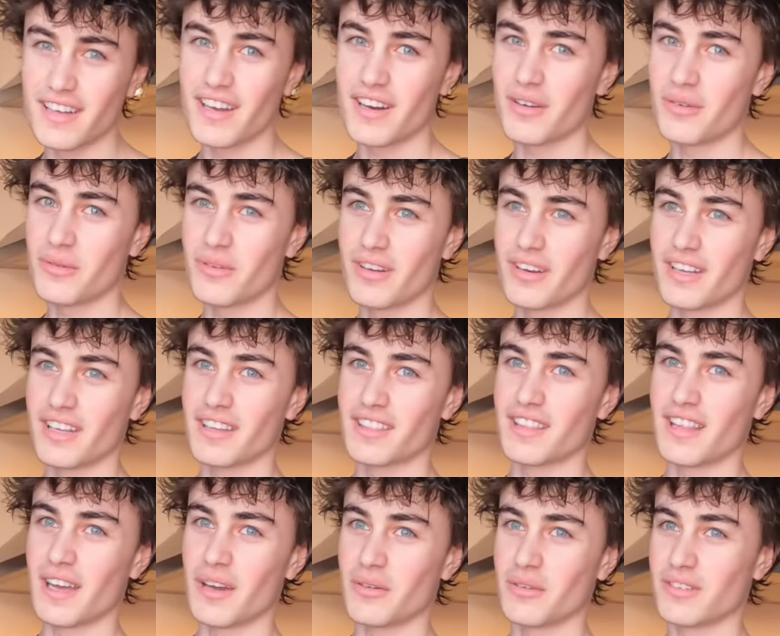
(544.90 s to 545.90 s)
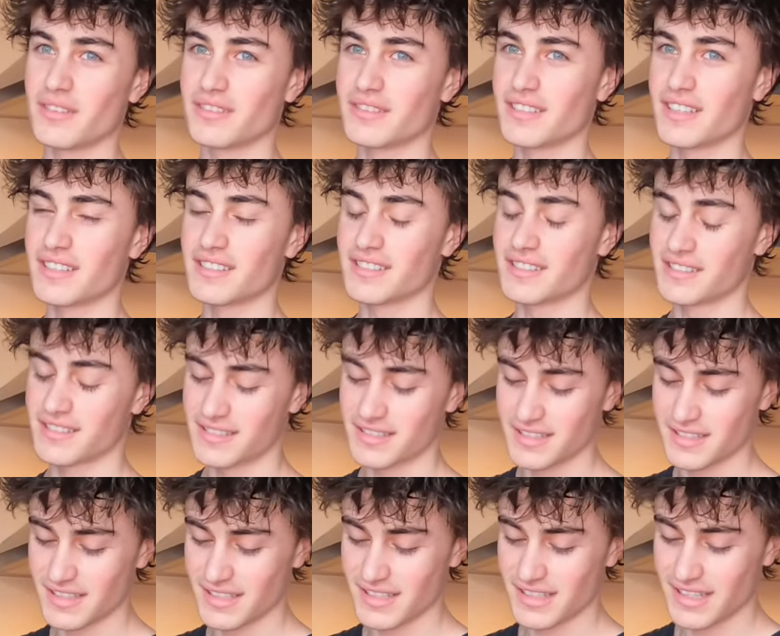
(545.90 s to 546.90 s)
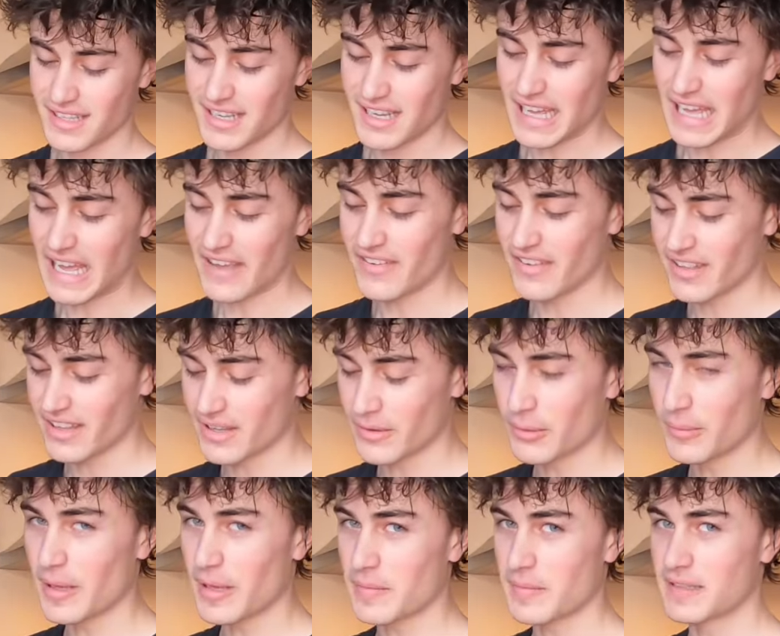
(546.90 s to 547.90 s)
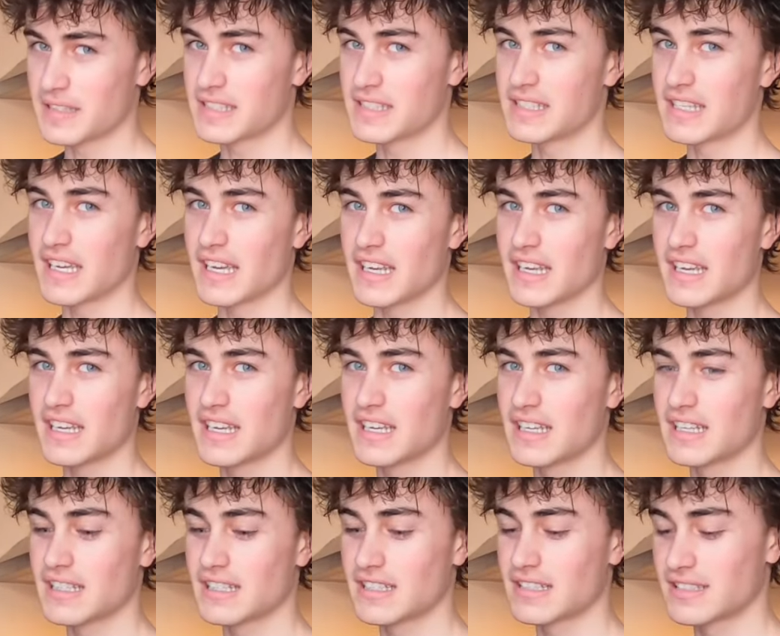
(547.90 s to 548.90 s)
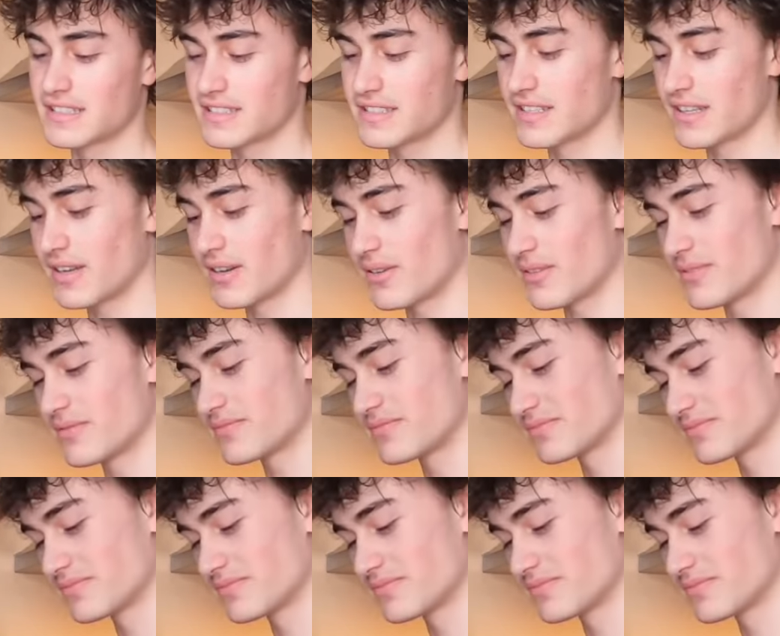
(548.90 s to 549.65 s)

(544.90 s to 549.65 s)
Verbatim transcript: and I don't want to eat that one because I feel like it will make me sick. So.